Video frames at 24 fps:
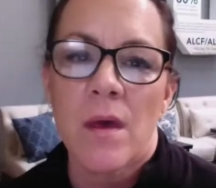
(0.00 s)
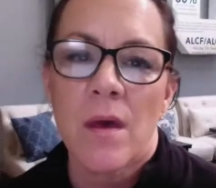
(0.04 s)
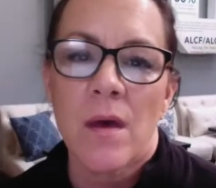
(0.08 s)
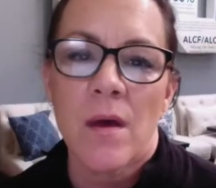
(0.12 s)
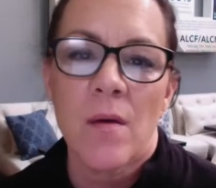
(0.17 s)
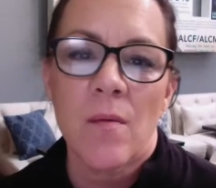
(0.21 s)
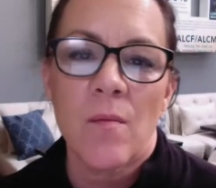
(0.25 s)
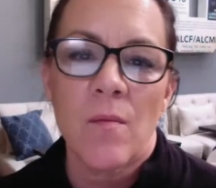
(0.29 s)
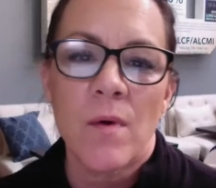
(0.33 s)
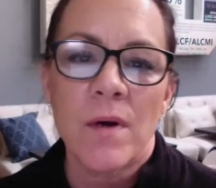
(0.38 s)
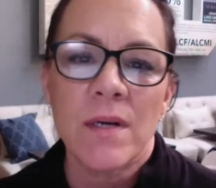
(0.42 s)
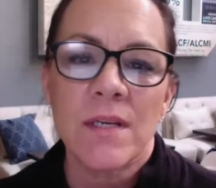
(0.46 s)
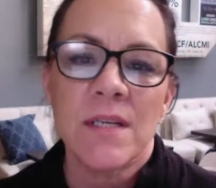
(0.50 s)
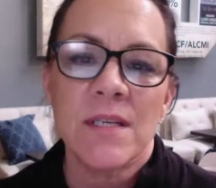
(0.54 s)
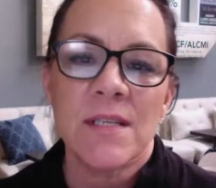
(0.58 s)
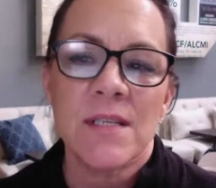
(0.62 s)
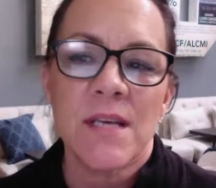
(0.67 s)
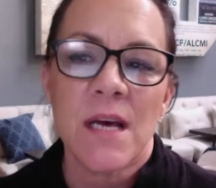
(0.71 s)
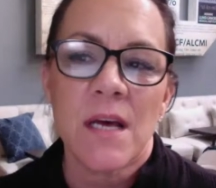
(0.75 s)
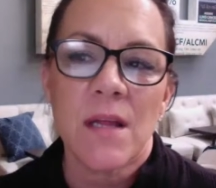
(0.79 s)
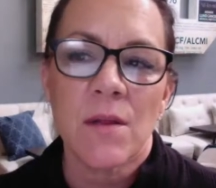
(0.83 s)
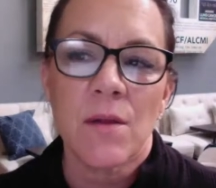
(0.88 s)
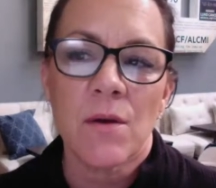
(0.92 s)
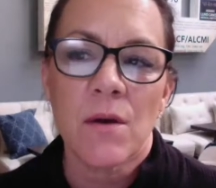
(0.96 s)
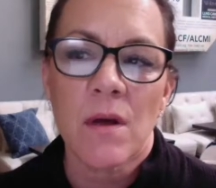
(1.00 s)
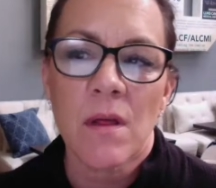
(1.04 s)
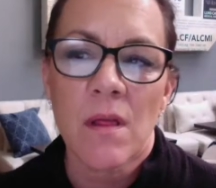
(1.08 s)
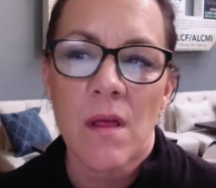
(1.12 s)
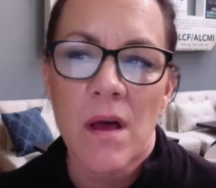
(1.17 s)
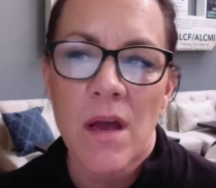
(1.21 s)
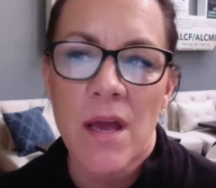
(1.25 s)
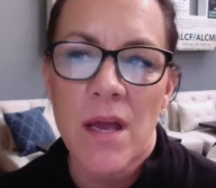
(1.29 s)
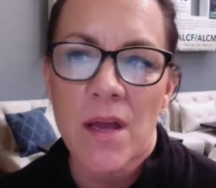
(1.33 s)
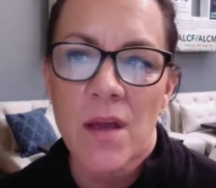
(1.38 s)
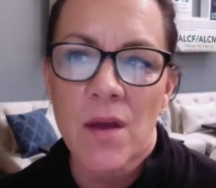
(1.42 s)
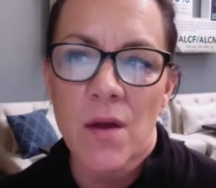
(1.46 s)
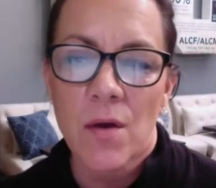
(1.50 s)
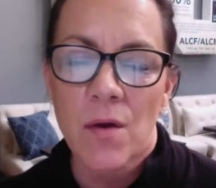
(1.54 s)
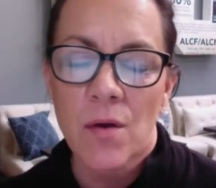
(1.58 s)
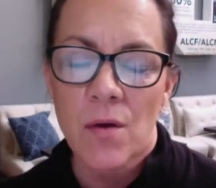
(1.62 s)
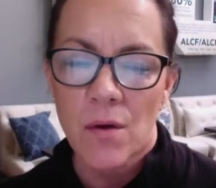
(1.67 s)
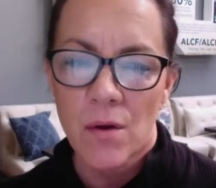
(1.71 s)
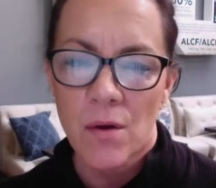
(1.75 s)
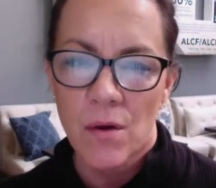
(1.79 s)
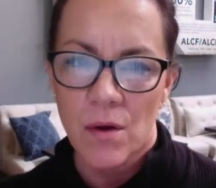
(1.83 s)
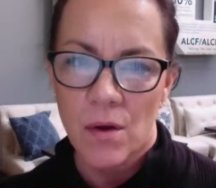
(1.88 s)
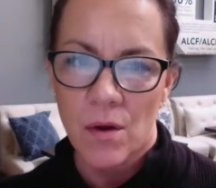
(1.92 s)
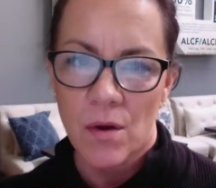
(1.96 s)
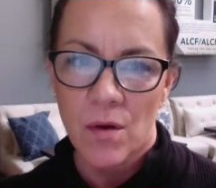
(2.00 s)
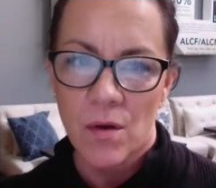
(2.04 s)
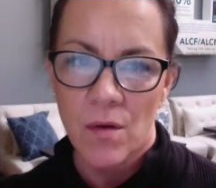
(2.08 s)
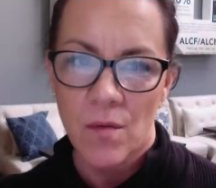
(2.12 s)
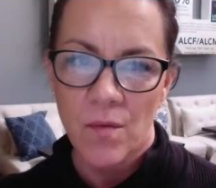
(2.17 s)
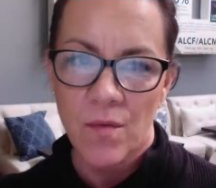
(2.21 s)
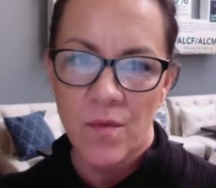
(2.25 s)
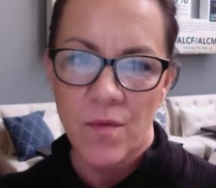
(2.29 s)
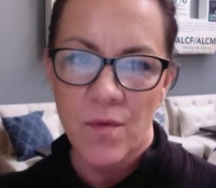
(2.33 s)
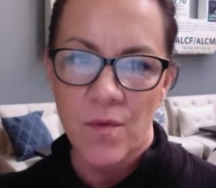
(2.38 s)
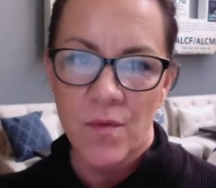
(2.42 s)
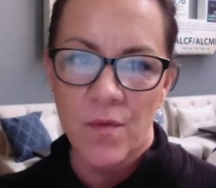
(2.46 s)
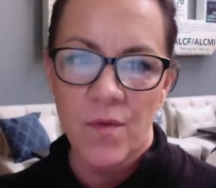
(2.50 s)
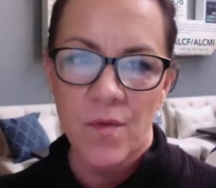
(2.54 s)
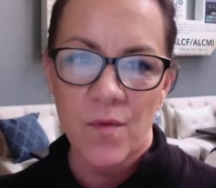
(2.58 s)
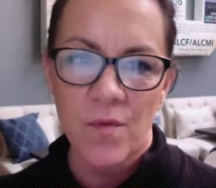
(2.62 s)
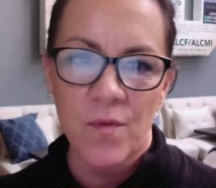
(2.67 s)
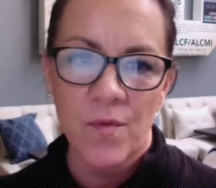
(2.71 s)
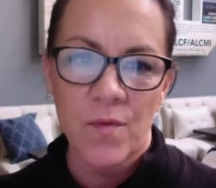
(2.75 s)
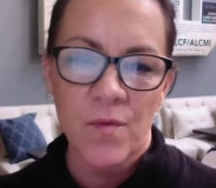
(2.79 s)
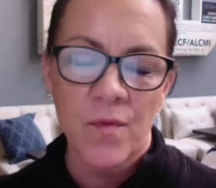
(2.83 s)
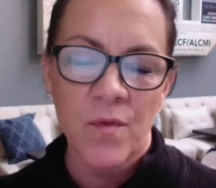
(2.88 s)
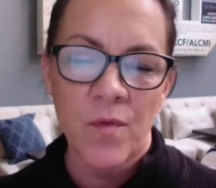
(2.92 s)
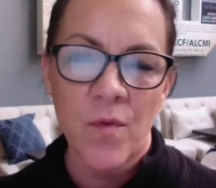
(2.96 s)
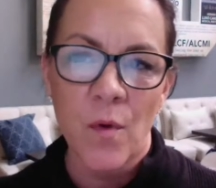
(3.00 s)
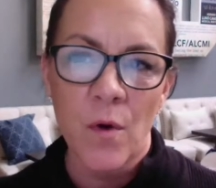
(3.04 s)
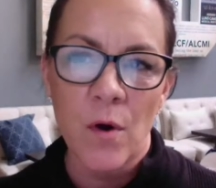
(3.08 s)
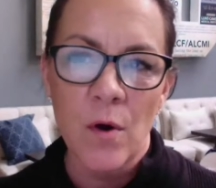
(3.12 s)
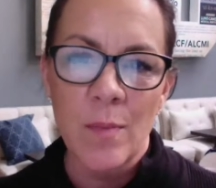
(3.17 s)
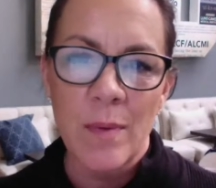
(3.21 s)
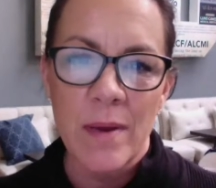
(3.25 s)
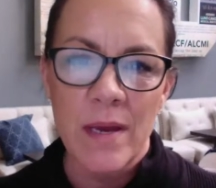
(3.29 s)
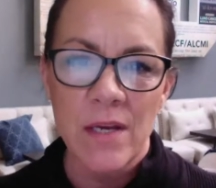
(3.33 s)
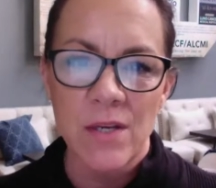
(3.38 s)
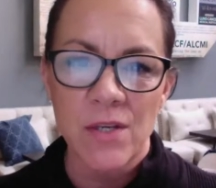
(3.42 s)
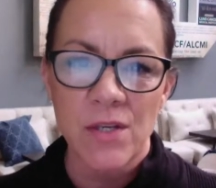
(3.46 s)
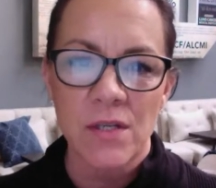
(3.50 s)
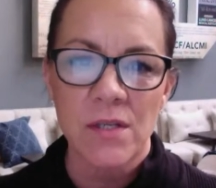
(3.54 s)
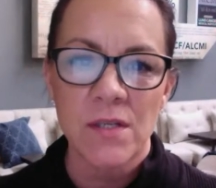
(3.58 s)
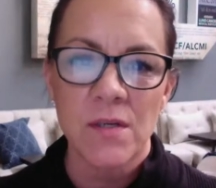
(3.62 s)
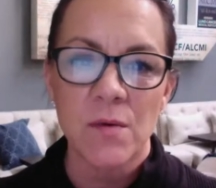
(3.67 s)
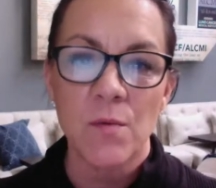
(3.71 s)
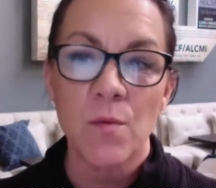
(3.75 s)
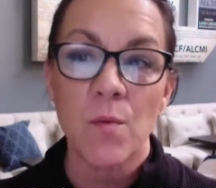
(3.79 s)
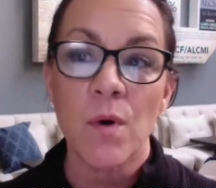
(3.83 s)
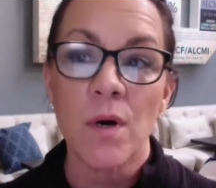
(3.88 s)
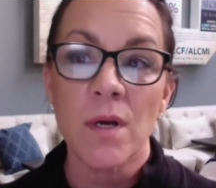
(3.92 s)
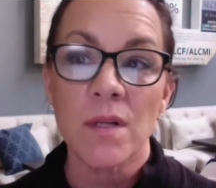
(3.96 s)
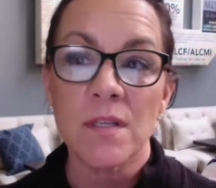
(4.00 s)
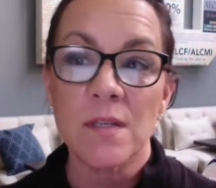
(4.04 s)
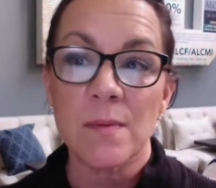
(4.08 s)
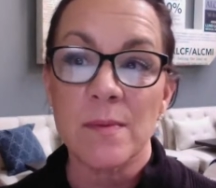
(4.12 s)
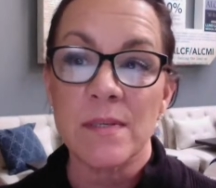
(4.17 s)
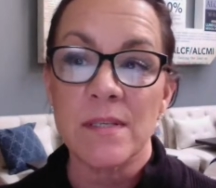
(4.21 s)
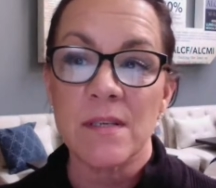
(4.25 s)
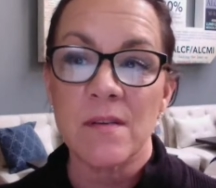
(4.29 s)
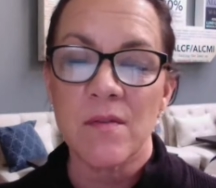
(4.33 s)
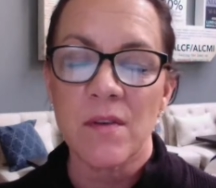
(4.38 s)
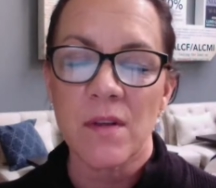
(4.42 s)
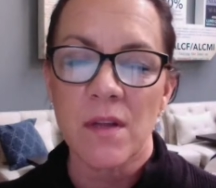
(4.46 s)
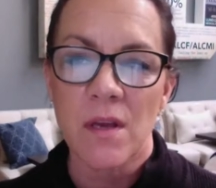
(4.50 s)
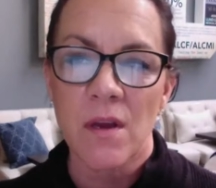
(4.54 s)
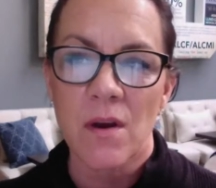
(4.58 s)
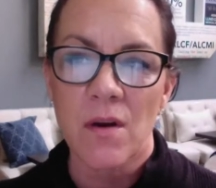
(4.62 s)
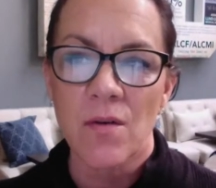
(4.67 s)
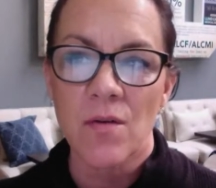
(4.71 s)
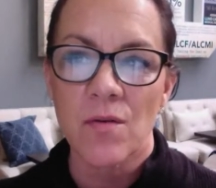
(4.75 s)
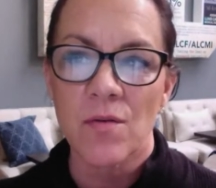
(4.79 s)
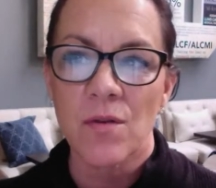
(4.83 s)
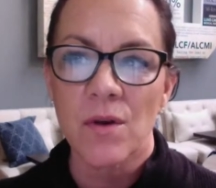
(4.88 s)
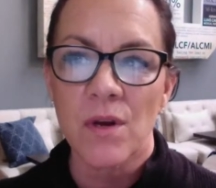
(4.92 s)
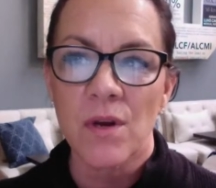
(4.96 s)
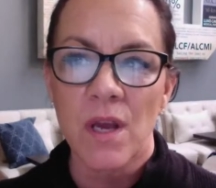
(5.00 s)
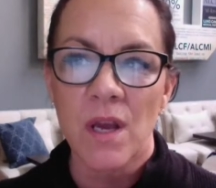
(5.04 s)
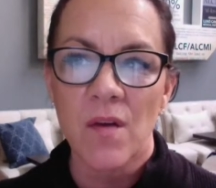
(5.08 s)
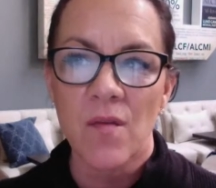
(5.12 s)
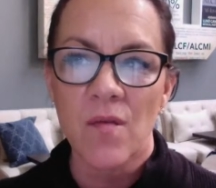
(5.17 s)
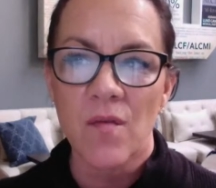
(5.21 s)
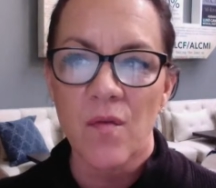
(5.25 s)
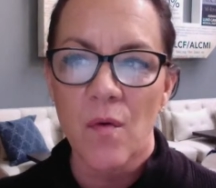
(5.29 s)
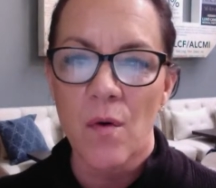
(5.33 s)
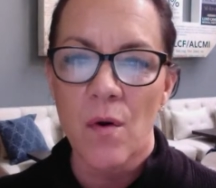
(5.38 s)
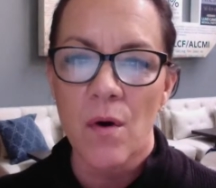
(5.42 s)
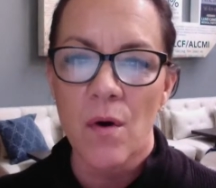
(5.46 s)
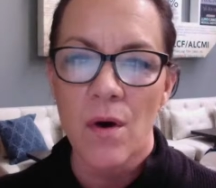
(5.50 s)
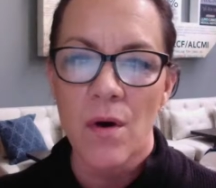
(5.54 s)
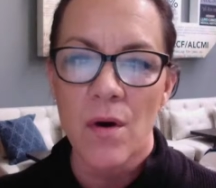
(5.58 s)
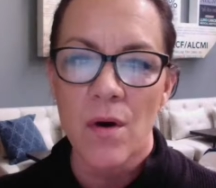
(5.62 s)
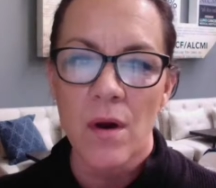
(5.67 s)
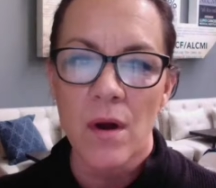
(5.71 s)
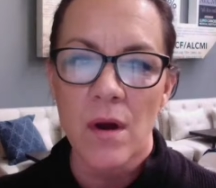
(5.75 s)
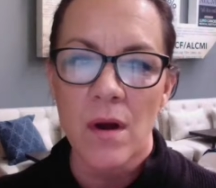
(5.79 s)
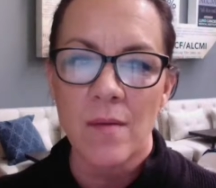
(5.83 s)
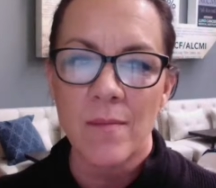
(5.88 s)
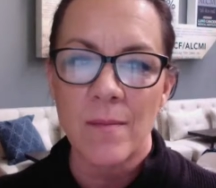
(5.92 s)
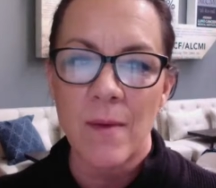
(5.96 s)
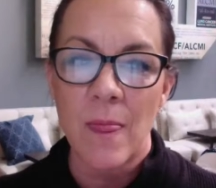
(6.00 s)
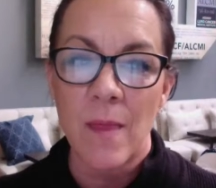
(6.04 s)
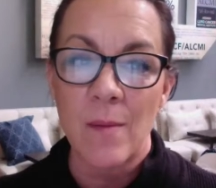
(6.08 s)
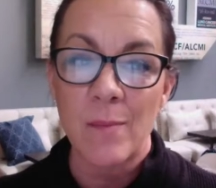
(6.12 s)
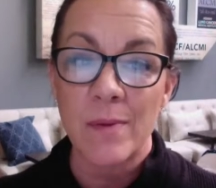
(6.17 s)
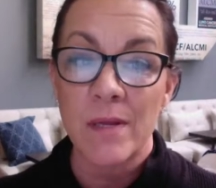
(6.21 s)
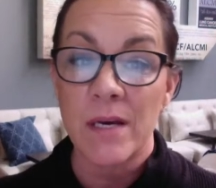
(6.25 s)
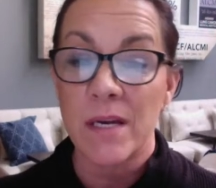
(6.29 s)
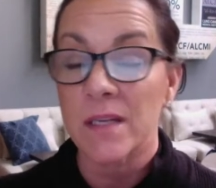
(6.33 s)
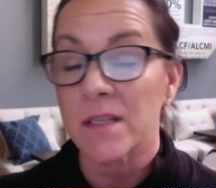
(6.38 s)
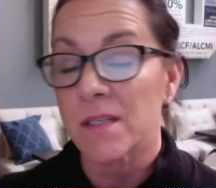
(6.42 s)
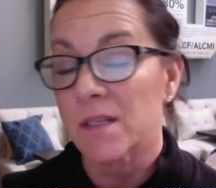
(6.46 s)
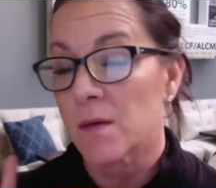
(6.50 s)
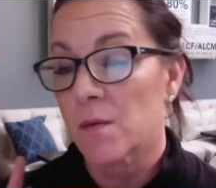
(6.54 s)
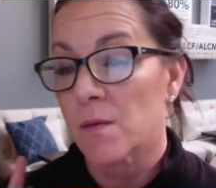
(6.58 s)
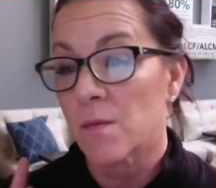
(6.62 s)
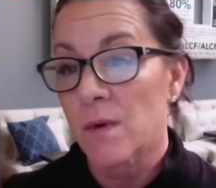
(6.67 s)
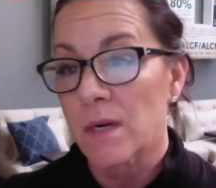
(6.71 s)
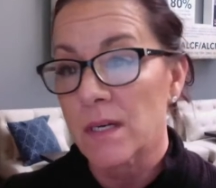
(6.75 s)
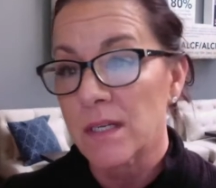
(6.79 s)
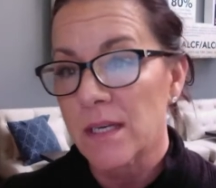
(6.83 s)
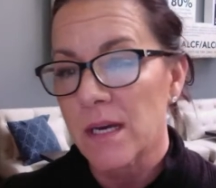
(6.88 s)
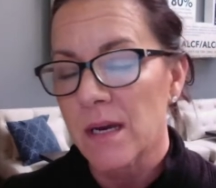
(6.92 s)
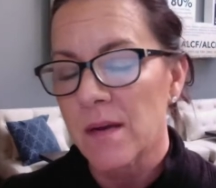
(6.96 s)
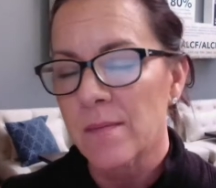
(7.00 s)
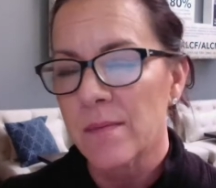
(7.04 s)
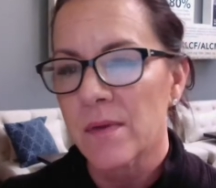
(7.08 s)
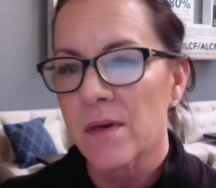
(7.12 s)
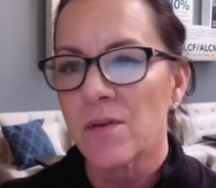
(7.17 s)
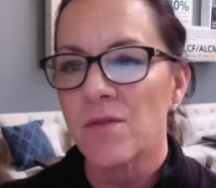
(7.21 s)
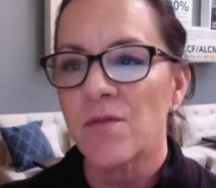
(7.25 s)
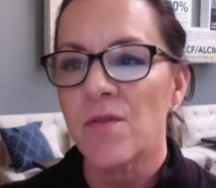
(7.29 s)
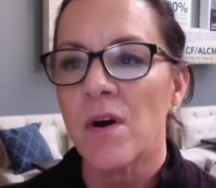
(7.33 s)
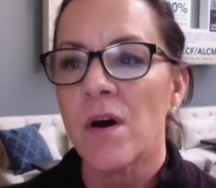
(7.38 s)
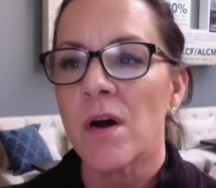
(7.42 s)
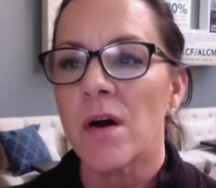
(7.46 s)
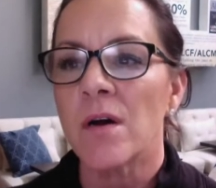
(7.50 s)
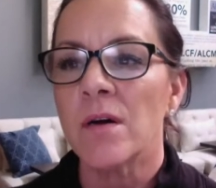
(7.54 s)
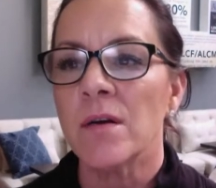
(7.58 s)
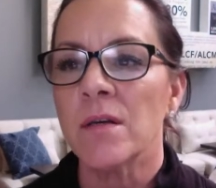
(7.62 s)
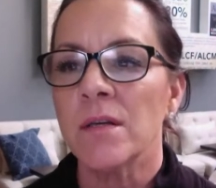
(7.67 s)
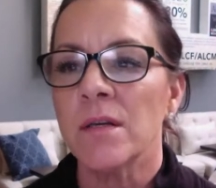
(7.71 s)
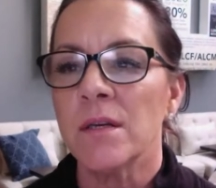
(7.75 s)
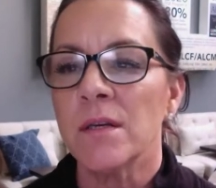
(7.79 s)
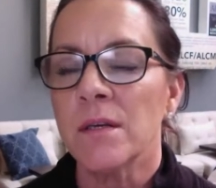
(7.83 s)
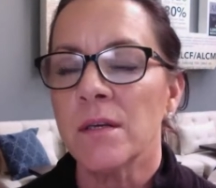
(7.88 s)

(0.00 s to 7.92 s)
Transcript: What does that look like for a patient, and what specifically are you looking for in the blood? Is it a one-time blood draw?